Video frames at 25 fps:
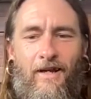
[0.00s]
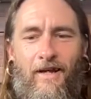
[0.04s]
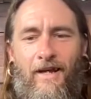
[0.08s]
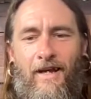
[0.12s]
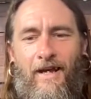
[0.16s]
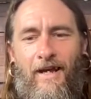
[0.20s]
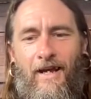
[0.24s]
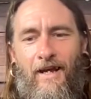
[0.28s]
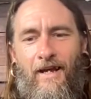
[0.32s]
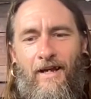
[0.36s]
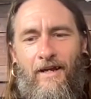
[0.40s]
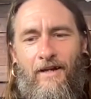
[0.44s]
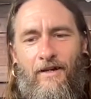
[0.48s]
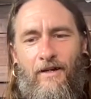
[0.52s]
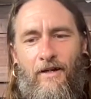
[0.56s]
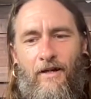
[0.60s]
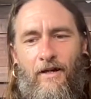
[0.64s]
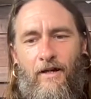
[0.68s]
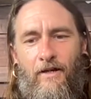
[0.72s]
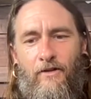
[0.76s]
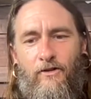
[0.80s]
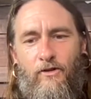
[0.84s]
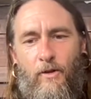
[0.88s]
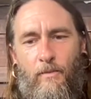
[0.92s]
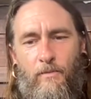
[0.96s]
And
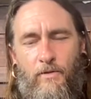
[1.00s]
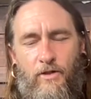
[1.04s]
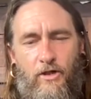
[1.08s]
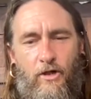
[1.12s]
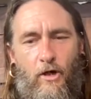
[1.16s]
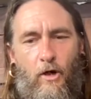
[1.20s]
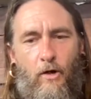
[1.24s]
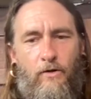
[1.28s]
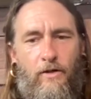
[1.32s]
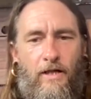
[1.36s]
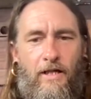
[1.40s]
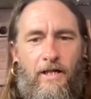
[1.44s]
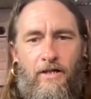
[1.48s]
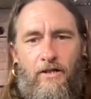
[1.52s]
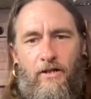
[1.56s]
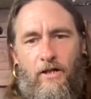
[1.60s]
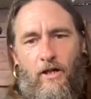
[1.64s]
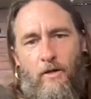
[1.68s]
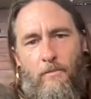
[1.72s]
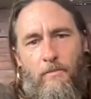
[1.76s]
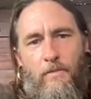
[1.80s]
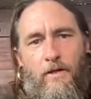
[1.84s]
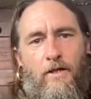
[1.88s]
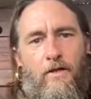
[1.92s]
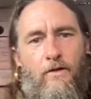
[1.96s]
so I'm stoked that he's going to
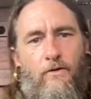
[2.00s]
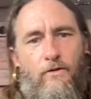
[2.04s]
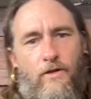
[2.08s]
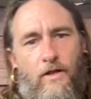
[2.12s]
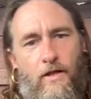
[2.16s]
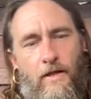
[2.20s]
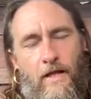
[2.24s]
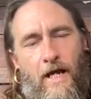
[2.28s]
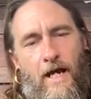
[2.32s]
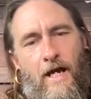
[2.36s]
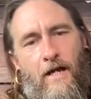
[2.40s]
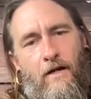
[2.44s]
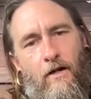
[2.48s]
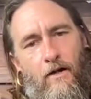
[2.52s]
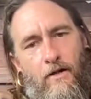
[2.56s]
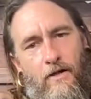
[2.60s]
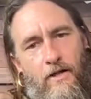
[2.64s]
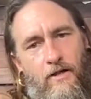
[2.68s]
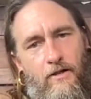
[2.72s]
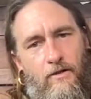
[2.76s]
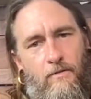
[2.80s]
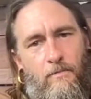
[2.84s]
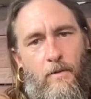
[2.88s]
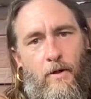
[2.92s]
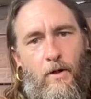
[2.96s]
be using that on
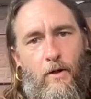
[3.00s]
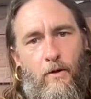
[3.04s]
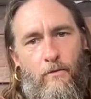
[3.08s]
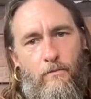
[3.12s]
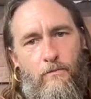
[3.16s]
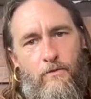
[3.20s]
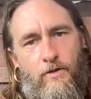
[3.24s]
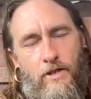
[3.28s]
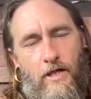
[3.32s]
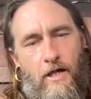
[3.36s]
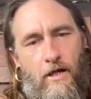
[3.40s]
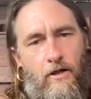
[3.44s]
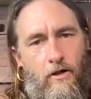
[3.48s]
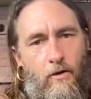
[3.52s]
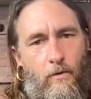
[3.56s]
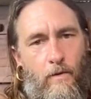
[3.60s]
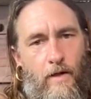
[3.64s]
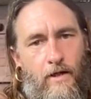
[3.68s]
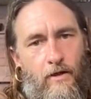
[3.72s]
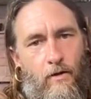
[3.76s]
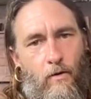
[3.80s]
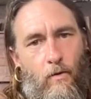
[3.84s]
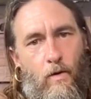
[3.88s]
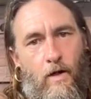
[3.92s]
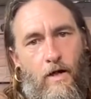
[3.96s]
his boat, sailing
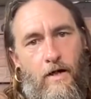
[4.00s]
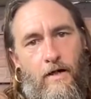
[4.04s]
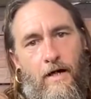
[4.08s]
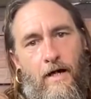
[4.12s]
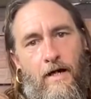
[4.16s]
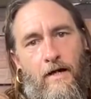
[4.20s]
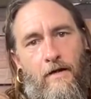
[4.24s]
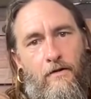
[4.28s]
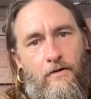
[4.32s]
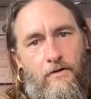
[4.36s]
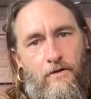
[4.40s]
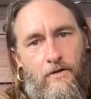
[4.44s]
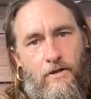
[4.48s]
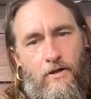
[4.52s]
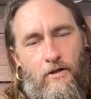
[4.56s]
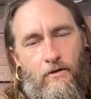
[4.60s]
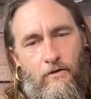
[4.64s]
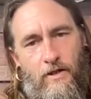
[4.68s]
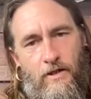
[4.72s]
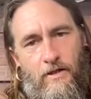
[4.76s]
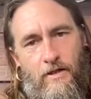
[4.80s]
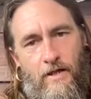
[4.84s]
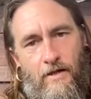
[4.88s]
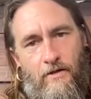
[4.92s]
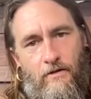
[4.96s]
around the Hawaiian Islands until he
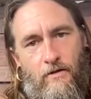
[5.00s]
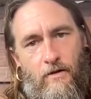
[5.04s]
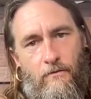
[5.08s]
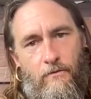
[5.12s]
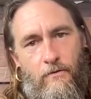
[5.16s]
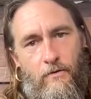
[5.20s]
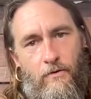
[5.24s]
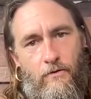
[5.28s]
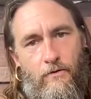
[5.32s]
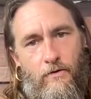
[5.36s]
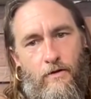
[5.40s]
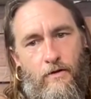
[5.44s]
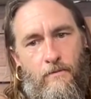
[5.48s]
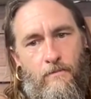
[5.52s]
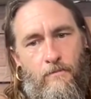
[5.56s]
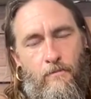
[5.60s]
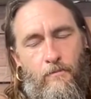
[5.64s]
takes off cruising.